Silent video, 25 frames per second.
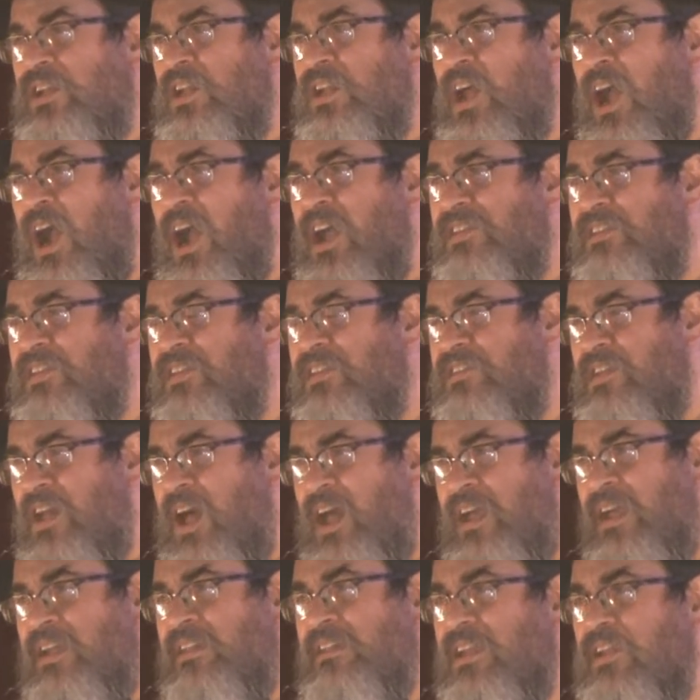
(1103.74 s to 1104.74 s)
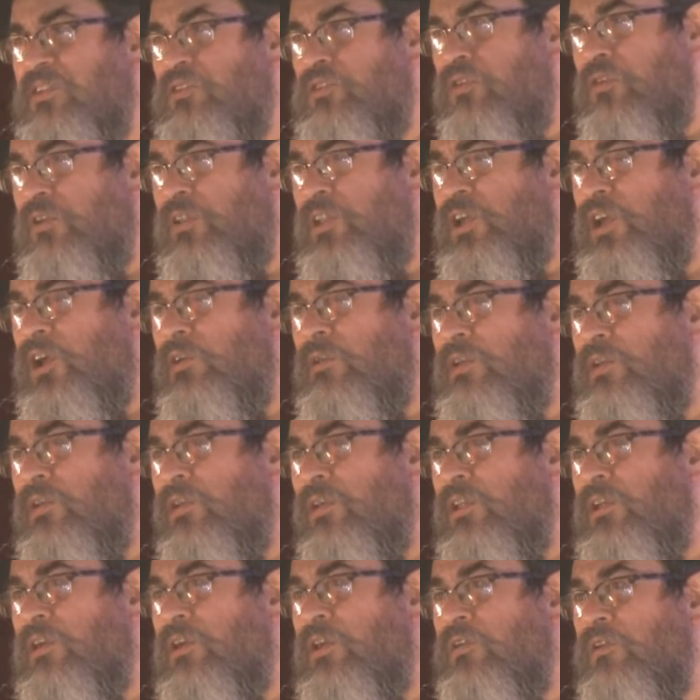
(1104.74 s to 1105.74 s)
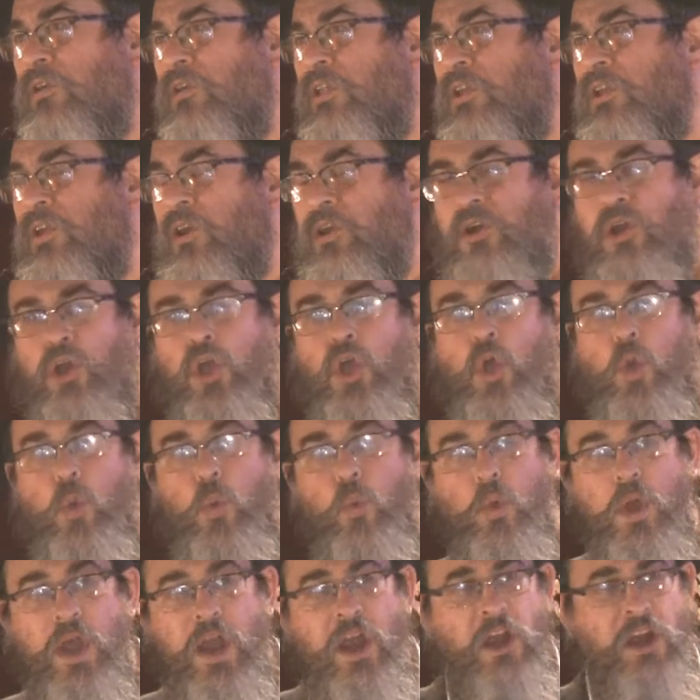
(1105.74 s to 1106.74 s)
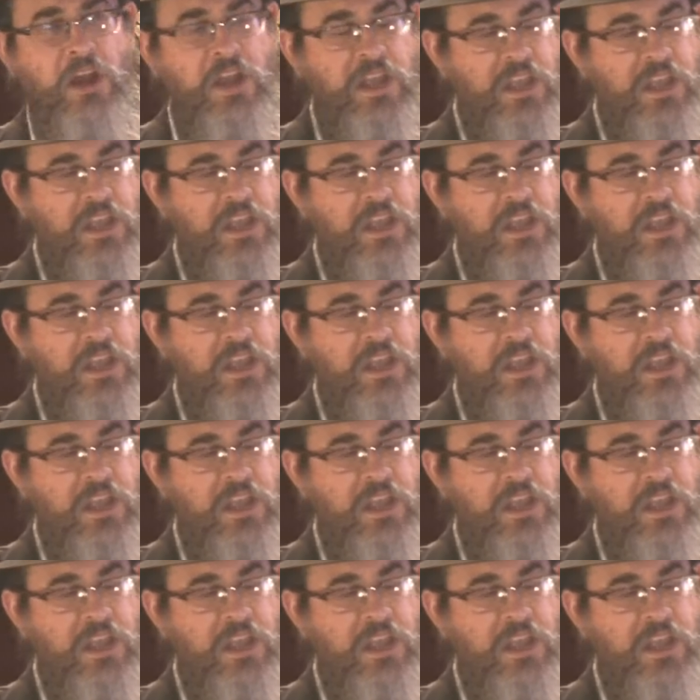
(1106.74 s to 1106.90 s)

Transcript: in our society, it's earlier and earlier and earlier, we're